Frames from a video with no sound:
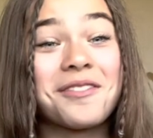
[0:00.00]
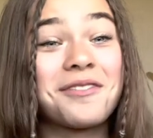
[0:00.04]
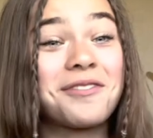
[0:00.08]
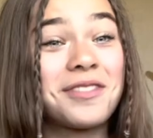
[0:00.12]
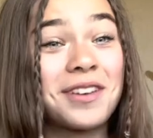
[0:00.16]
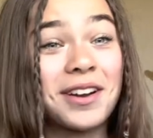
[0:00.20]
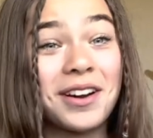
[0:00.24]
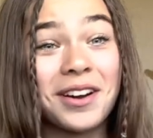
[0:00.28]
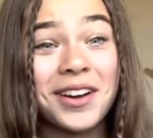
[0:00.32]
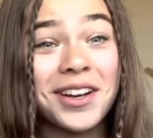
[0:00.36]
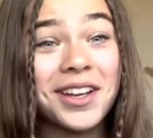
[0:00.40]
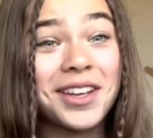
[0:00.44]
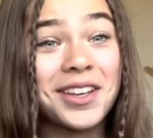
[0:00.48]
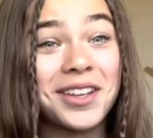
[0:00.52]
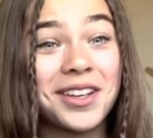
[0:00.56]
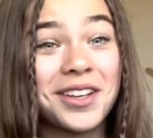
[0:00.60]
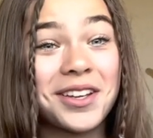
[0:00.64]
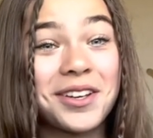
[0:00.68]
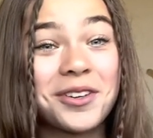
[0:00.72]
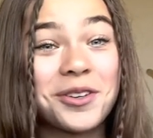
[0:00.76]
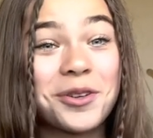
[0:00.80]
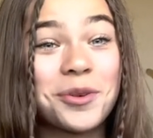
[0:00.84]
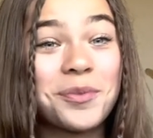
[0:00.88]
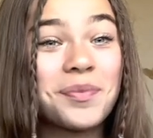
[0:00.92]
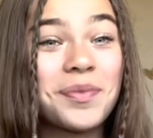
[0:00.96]
very
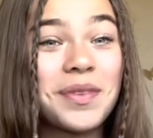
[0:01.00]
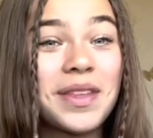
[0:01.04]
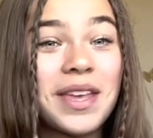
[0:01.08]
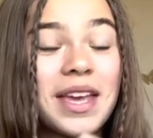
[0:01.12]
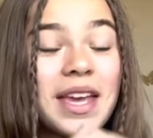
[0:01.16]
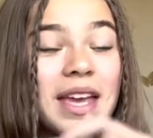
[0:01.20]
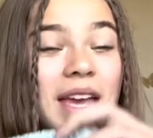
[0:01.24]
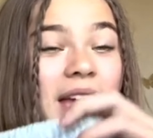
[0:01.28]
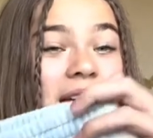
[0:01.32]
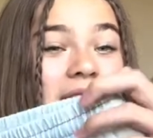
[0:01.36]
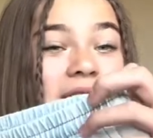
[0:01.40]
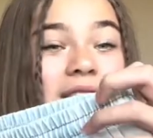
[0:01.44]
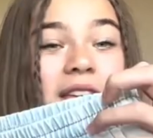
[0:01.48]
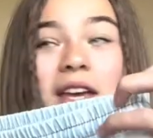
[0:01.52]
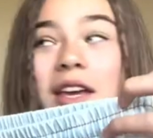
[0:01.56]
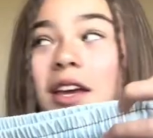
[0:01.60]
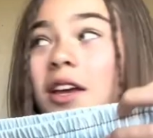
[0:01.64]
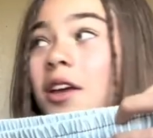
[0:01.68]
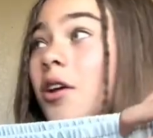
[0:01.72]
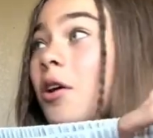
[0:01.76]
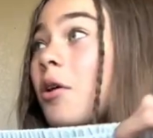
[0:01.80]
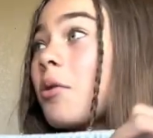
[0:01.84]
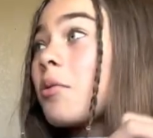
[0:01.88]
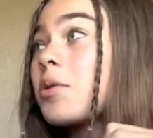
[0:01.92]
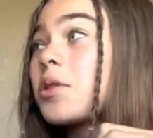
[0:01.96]
cute. They
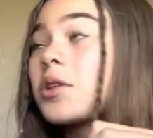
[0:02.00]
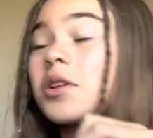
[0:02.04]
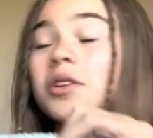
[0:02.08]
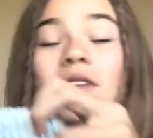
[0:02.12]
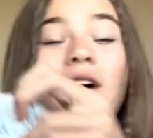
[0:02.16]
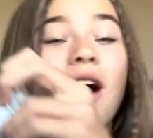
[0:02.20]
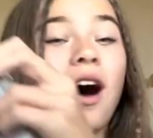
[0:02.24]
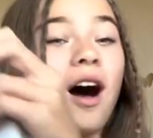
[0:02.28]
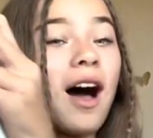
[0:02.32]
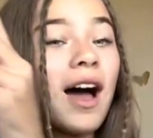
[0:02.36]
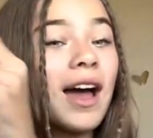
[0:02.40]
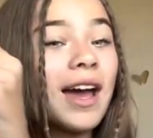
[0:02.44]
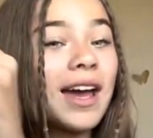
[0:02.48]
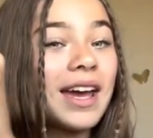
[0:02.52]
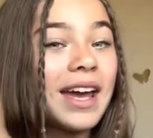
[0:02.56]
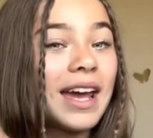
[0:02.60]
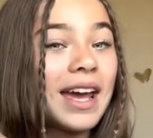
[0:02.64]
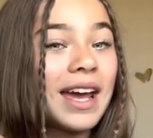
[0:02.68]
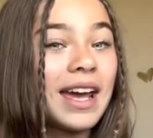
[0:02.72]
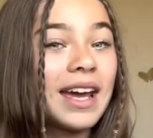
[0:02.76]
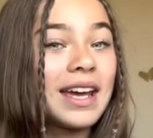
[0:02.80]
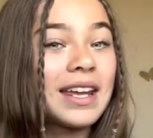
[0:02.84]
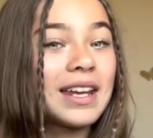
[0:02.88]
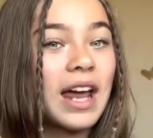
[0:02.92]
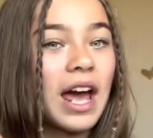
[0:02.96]
can go with a lot,
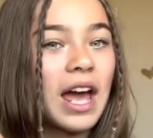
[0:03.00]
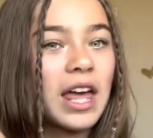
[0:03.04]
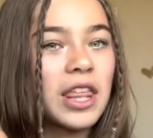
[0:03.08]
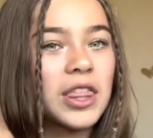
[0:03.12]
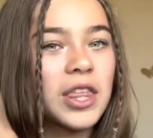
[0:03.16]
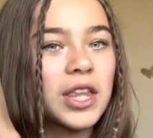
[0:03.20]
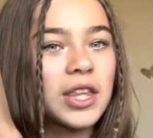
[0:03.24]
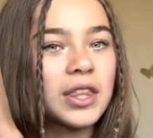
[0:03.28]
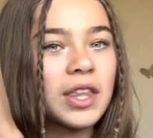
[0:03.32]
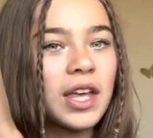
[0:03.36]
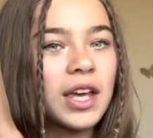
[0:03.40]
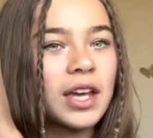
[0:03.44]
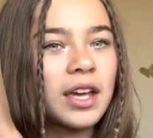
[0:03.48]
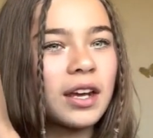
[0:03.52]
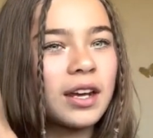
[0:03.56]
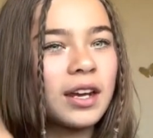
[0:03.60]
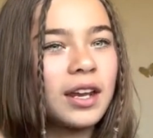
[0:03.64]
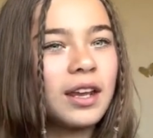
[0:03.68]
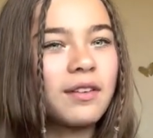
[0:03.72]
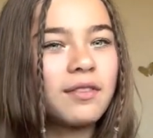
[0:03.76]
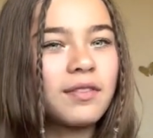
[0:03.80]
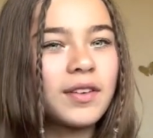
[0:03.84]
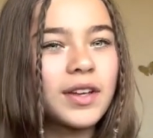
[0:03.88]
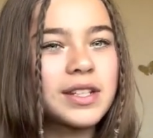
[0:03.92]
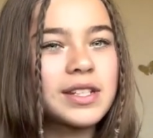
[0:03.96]
and I think they can
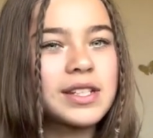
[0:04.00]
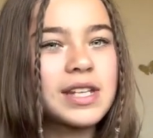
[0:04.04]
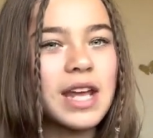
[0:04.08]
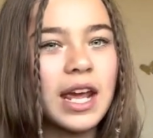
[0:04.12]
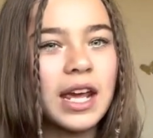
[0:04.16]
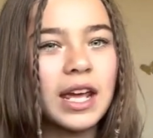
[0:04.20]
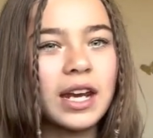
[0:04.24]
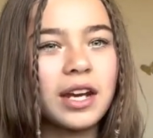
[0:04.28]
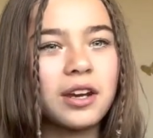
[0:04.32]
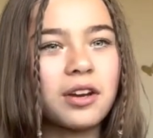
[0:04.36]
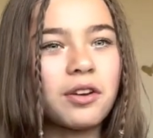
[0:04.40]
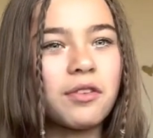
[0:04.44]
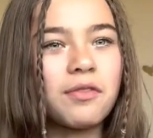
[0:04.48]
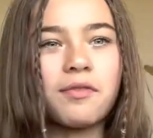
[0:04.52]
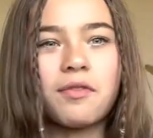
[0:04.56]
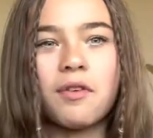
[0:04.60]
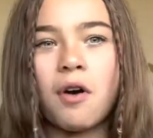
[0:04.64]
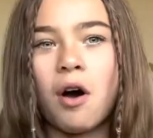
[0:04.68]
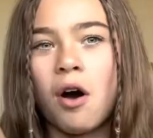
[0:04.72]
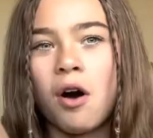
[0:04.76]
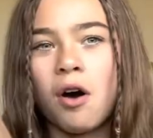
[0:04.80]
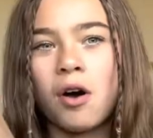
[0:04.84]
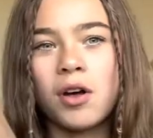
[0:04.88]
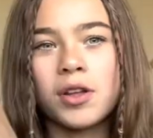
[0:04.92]
even take it into fall.